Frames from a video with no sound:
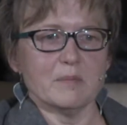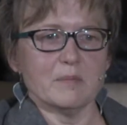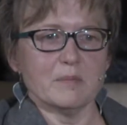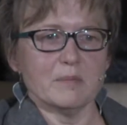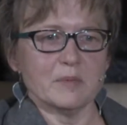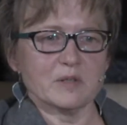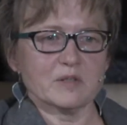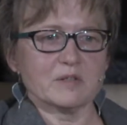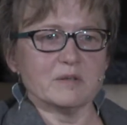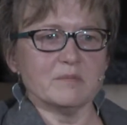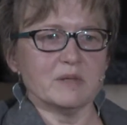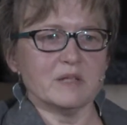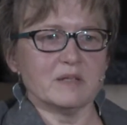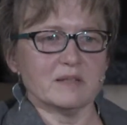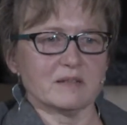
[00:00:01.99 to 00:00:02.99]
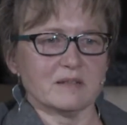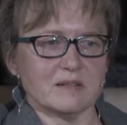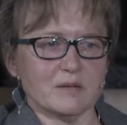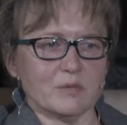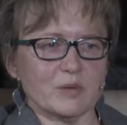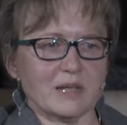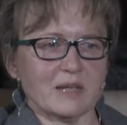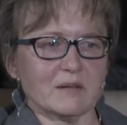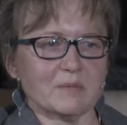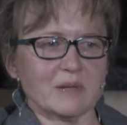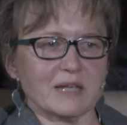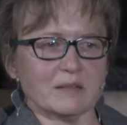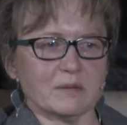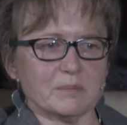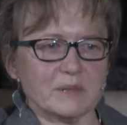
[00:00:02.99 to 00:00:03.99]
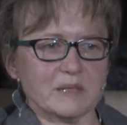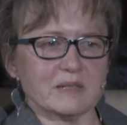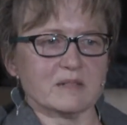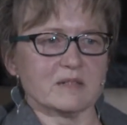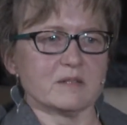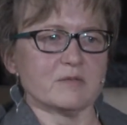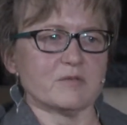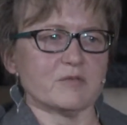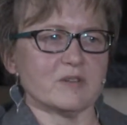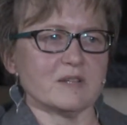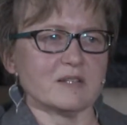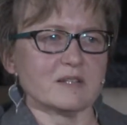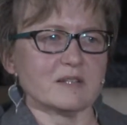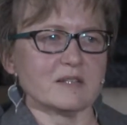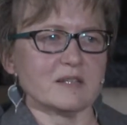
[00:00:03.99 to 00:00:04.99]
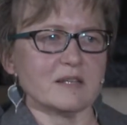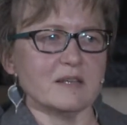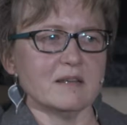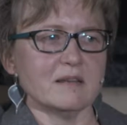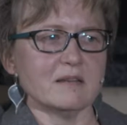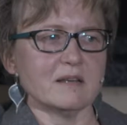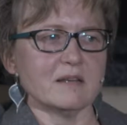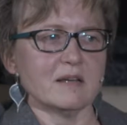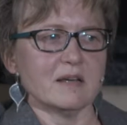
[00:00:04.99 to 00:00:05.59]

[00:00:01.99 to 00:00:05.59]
most immediately we can make the biggest difference in